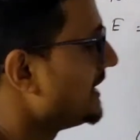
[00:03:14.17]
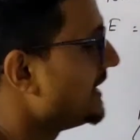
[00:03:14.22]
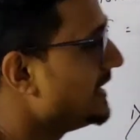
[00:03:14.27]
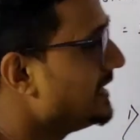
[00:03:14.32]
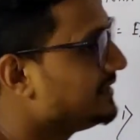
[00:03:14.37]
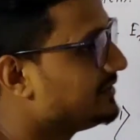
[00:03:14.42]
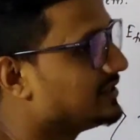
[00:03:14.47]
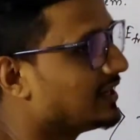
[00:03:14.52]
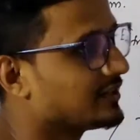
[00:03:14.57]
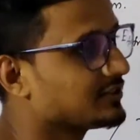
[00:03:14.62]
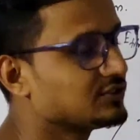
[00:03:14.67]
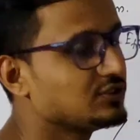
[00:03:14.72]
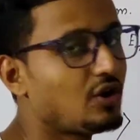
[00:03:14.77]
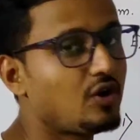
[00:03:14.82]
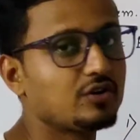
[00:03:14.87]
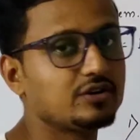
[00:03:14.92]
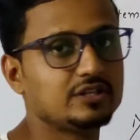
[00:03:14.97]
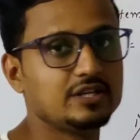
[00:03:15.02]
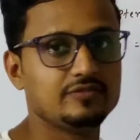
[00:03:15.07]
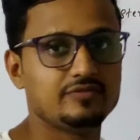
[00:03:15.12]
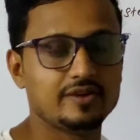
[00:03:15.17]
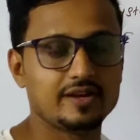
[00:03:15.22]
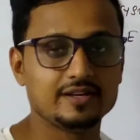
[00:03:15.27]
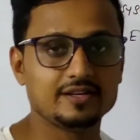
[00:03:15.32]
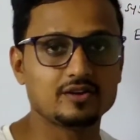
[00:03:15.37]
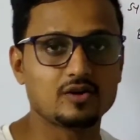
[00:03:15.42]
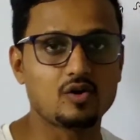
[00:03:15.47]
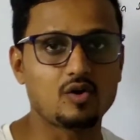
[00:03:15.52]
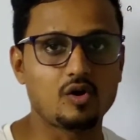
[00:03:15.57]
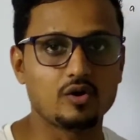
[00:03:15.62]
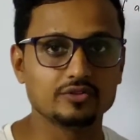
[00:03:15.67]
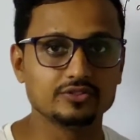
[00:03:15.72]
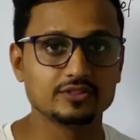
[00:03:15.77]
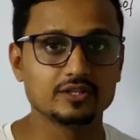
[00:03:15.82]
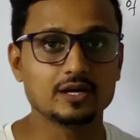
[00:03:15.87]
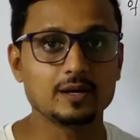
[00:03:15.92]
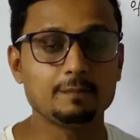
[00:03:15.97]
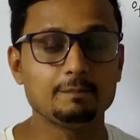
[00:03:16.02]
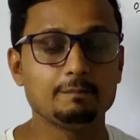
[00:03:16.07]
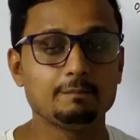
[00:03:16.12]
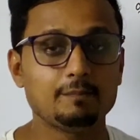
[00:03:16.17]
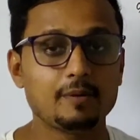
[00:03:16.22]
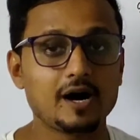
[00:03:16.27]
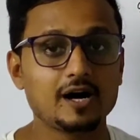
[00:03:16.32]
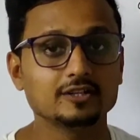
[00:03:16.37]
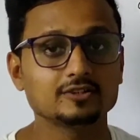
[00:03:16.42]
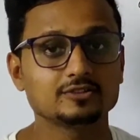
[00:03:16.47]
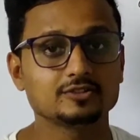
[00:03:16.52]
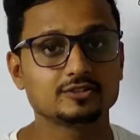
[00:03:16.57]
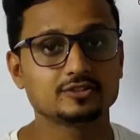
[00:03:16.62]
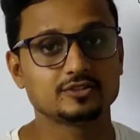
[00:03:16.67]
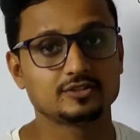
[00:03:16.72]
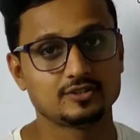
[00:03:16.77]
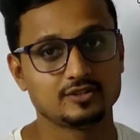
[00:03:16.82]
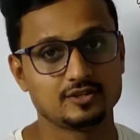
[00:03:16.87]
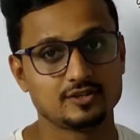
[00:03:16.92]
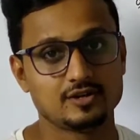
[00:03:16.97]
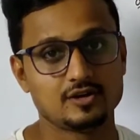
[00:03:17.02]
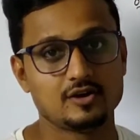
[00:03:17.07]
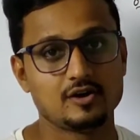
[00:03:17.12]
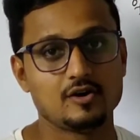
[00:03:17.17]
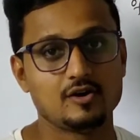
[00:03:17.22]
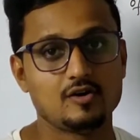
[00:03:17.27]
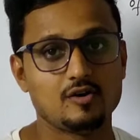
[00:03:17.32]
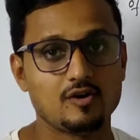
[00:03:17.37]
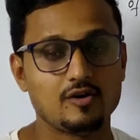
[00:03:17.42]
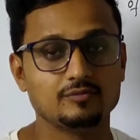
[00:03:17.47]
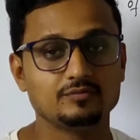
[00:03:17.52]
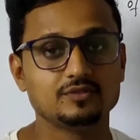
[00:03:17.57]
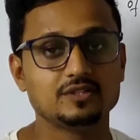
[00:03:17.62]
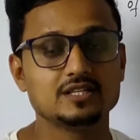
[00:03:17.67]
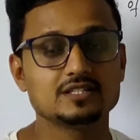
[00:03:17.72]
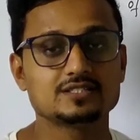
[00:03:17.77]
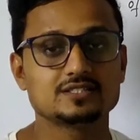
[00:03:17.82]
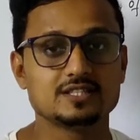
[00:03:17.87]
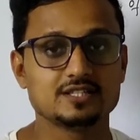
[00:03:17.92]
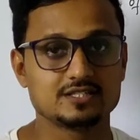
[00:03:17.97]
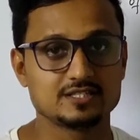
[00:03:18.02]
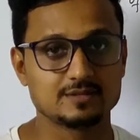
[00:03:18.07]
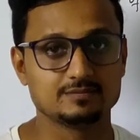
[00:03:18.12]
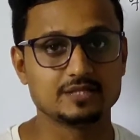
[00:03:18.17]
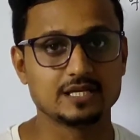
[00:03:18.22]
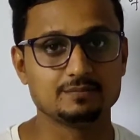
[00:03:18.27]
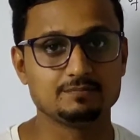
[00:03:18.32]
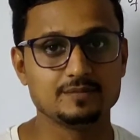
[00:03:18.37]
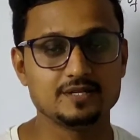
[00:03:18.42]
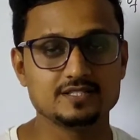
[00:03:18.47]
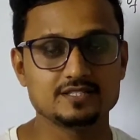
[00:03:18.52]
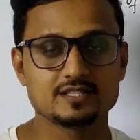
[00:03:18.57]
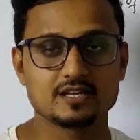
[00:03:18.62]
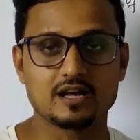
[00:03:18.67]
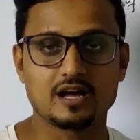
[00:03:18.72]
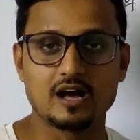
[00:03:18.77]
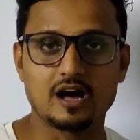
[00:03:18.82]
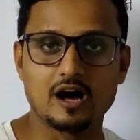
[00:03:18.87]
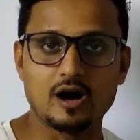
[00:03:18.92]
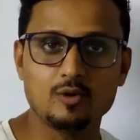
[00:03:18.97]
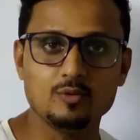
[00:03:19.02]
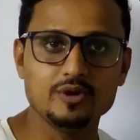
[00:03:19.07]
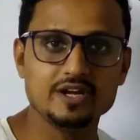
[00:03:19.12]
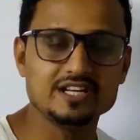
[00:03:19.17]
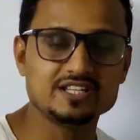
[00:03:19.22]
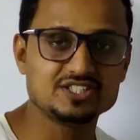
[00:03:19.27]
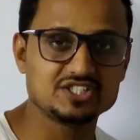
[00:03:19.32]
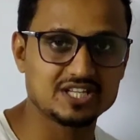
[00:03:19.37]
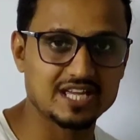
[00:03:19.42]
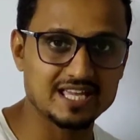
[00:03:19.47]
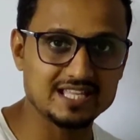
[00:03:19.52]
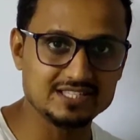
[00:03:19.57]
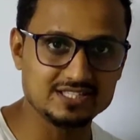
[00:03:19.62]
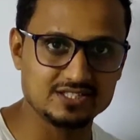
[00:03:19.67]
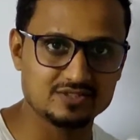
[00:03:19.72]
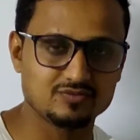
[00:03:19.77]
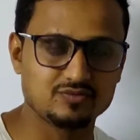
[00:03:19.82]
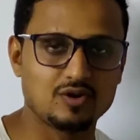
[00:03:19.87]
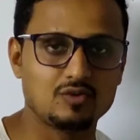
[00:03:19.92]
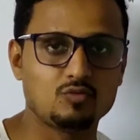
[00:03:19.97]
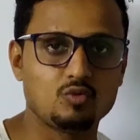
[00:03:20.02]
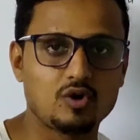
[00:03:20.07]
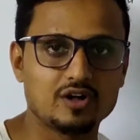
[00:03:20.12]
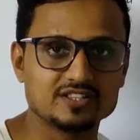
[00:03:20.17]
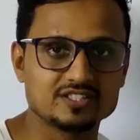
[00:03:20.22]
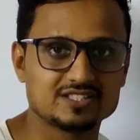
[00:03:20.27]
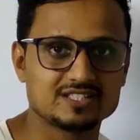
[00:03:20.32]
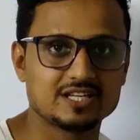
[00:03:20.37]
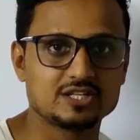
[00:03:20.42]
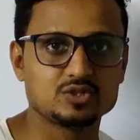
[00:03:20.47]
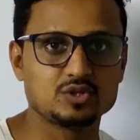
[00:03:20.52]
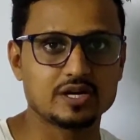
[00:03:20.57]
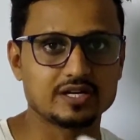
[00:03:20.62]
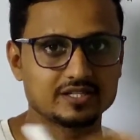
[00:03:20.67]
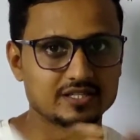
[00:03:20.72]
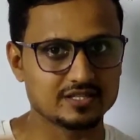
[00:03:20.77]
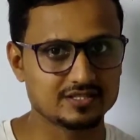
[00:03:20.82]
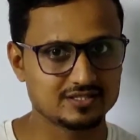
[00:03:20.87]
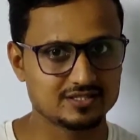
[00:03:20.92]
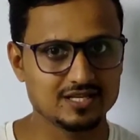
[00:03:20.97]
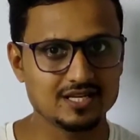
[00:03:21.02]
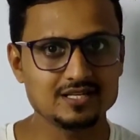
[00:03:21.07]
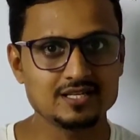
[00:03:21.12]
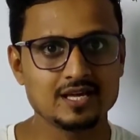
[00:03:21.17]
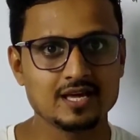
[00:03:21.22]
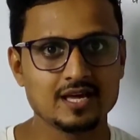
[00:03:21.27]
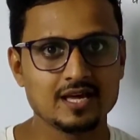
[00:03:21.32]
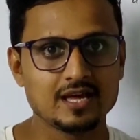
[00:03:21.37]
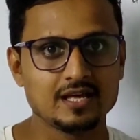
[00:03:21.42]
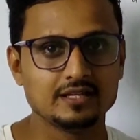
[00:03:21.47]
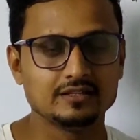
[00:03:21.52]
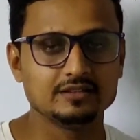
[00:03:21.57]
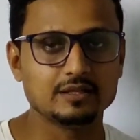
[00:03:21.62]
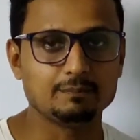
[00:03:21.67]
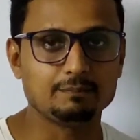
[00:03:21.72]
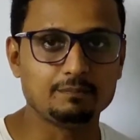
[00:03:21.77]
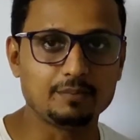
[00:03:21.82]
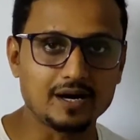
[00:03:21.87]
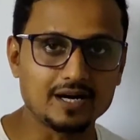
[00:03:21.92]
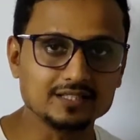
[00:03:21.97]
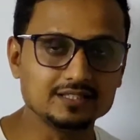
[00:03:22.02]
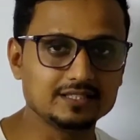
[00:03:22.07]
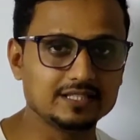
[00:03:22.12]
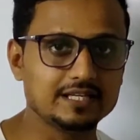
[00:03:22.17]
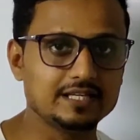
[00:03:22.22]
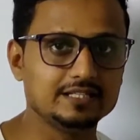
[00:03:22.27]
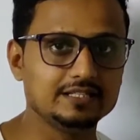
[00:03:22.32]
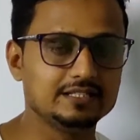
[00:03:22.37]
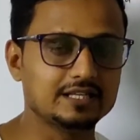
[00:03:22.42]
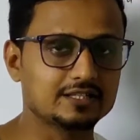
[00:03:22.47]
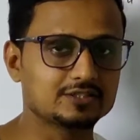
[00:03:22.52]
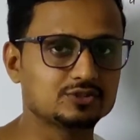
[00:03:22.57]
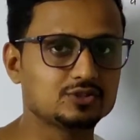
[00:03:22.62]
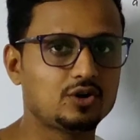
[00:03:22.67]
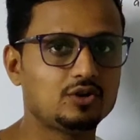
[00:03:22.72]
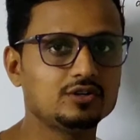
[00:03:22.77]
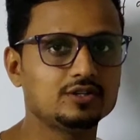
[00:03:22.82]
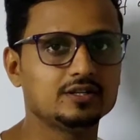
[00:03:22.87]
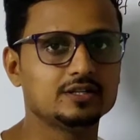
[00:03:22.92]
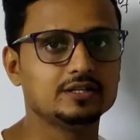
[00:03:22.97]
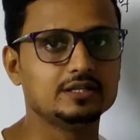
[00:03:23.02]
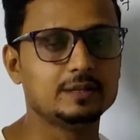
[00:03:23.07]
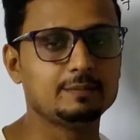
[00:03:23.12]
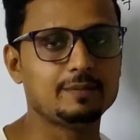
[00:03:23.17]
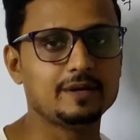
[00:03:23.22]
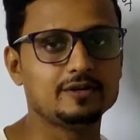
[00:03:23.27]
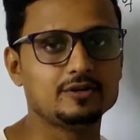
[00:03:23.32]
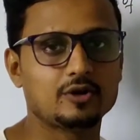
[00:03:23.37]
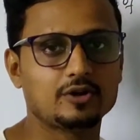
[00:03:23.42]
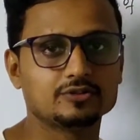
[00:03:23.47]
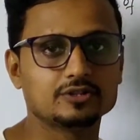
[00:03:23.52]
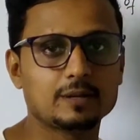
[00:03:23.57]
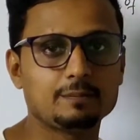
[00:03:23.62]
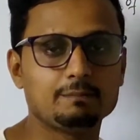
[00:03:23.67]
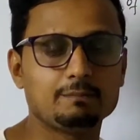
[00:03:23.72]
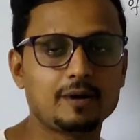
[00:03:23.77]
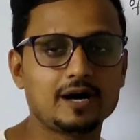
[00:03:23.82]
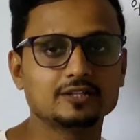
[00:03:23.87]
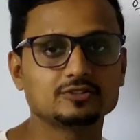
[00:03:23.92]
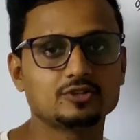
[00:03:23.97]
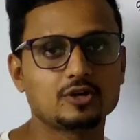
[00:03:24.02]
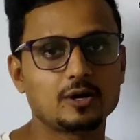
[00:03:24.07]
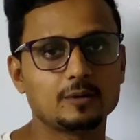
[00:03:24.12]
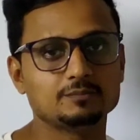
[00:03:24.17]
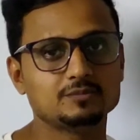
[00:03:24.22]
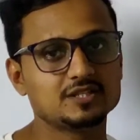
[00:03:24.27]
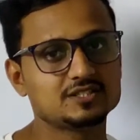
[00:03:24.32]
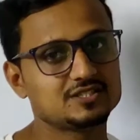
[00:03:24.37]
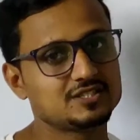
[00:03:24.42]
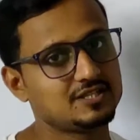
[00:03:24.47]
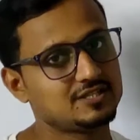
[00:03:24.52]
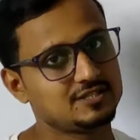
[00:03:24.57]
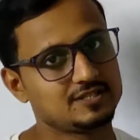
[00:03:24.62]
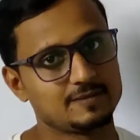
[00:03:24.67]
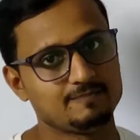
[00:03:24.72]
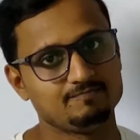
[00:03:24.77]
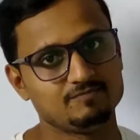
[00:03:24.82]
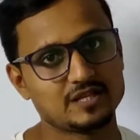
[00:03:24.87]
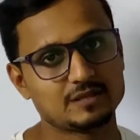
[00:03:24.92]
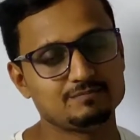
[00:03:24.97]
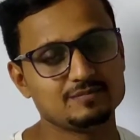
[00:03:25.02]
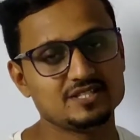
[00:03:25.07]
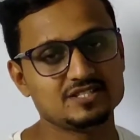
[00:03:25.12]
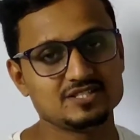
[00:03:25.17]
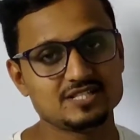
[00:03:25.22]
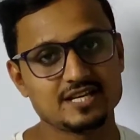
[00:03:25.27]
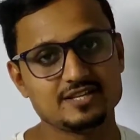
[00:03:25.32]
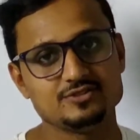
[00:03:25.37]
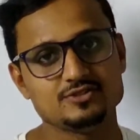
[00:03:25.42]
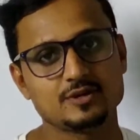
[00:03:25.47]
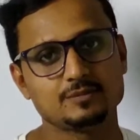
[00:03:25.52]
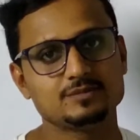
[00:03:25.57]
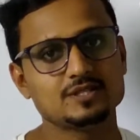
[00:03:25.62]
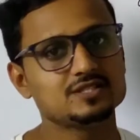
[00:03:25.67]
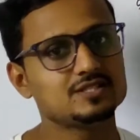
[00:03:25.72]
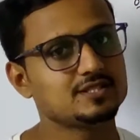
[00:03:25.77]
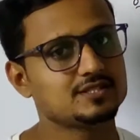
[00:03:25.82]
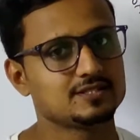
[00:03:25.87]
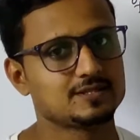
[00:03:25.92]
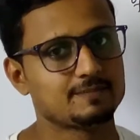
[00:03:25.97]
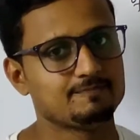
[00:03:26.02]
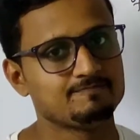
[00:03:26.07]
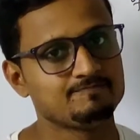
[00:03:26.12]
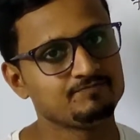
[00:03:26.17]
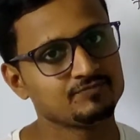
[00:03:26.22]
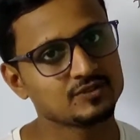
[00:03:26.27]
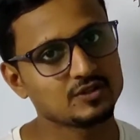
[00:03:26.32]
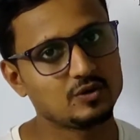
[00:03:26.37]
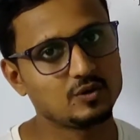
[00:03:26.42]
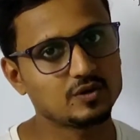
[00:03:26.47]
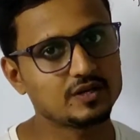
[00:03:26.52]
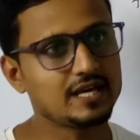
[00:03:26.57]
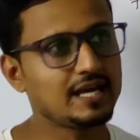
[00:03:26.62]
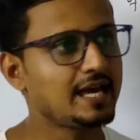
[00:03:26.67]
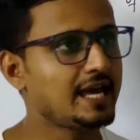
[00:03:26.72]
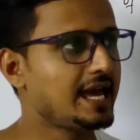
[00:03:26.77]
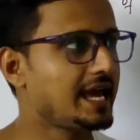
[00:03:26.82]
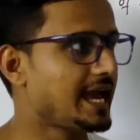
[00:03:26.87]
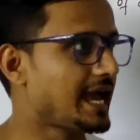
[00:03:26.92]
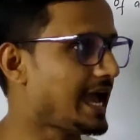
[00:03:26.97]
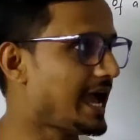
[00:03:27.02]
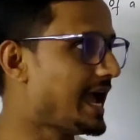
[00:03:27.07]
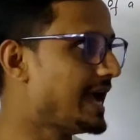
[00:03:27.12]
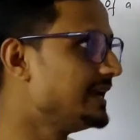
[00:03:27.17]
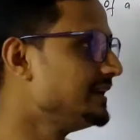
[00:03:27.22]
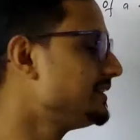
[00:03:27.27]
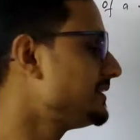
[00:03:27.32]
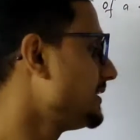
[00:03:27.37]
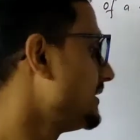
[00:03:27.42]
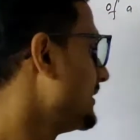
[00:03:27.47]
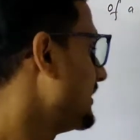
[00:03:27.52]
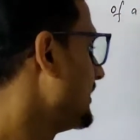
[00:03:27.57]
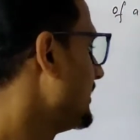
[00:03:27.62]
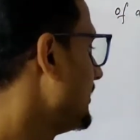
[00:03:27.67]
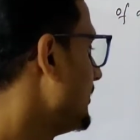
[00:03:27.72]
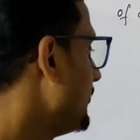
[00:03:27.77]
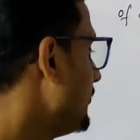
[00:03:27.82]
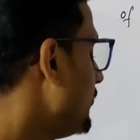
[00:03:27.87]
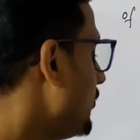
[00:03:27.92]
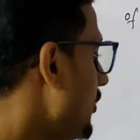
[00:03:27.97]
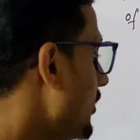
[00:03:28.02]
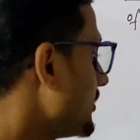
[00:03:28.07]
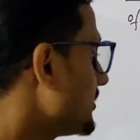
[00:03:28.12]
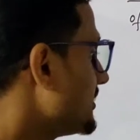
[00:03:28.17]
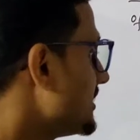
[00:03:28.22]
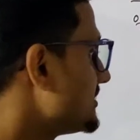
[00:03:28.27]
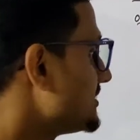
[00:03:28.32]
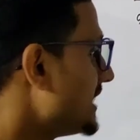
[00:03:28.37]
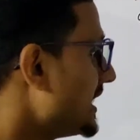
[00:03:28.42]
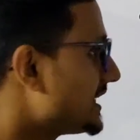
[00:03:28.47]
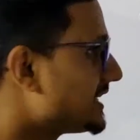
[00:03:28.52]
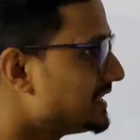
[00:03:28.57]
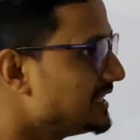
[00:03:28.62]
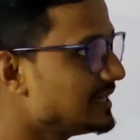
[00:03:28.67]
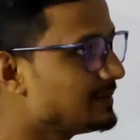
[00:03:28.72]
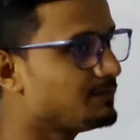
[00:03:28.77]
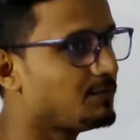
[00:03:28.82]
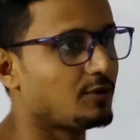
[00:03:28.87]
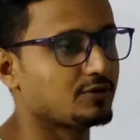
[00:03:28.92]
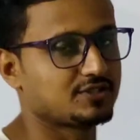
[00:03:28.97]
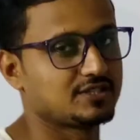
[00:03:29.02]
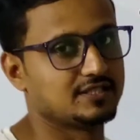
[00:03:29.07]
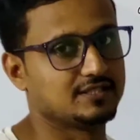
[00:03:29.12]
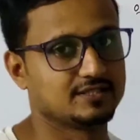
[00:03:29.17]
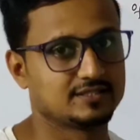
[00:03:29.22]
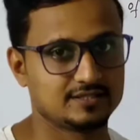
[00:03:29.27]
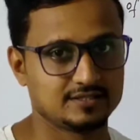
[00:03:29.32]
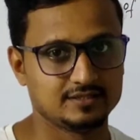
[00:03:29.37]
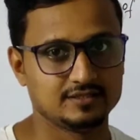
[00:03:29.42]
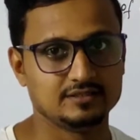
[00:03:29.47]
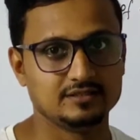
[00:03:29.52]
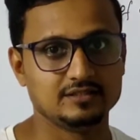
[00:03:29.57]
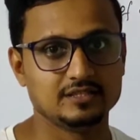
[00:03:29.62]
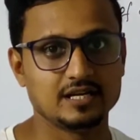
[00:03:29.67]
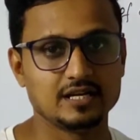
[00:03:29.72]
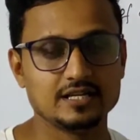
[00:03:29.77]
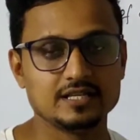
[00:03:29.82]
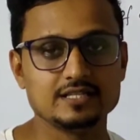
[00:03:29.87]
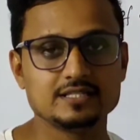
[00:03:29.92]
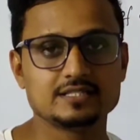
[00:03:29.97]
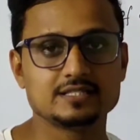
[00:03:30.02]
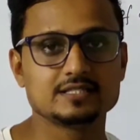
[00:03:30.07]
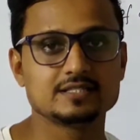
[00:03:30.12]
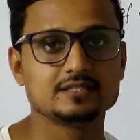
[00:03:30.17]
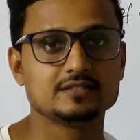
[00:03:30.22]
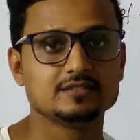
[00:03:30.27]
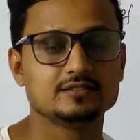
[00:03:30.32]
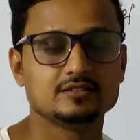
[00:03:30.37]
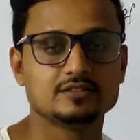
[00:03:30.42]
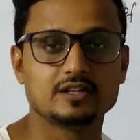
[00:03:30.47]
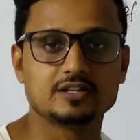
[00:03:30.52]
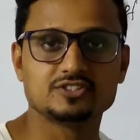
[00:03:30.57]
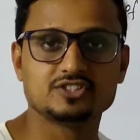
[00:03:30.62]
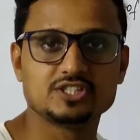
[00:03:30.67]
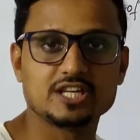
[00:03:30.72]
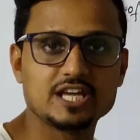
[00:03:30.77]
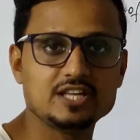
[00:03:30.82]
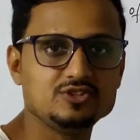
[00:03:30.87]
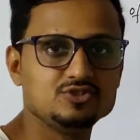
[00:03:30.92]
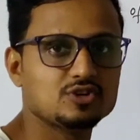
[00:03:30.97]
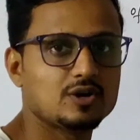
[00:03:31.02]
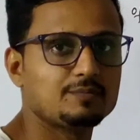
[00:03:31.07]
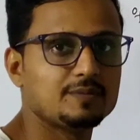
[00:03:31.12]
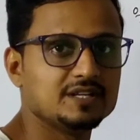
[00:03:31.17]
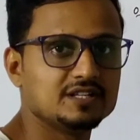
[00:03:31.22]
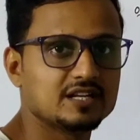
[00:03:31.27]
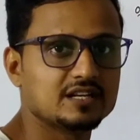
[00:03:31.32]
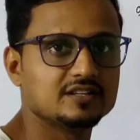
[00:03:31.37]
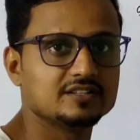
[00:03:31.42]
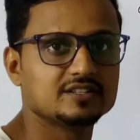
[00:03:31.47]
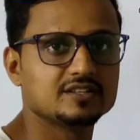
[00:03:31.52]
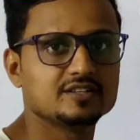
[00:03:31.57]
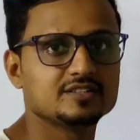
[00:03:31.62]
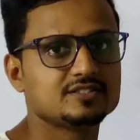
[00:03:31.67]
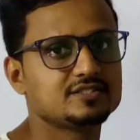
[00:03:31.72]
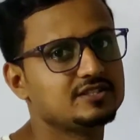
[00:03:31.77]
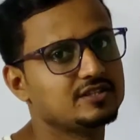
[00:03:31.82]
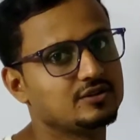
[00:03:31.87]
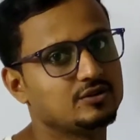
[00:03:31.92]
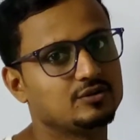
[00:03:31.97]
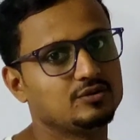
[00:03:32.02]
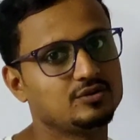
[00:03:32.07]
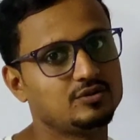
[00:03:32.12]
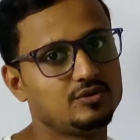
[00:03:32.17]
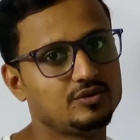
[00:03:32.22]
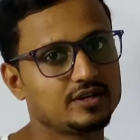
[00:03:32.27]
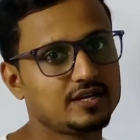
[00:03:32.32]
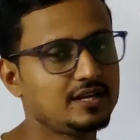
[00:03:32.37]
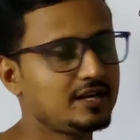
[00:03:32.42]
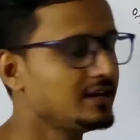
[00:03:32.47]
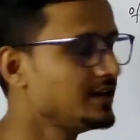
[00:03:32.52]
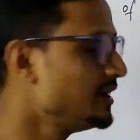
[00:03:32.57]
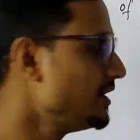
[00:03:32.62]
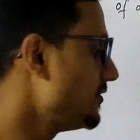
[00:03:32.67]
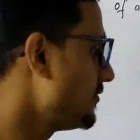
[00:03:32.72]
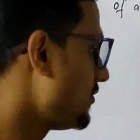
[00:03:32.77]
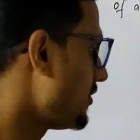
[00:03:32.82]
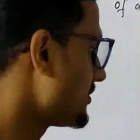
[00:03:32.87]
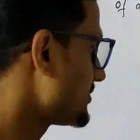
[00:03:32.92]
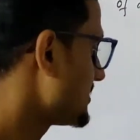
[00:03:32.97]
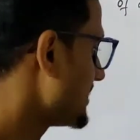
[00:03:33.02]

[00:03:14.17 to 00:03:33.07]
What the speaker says: it does not depend on the path of the system. That means how it changed from one state to another state, the path, it does not depend on the path of the system, that means change of the system. Okay, and for the cyclic process there is the change of internal energy is 0. Okay, for